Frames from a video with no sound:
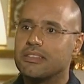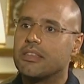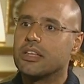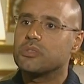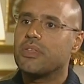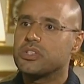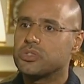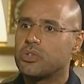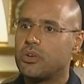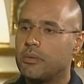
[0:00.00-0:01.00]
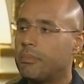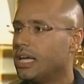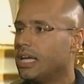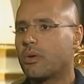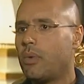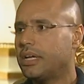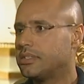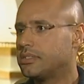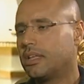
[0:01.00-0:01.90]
That's why they are strong. But otherwise,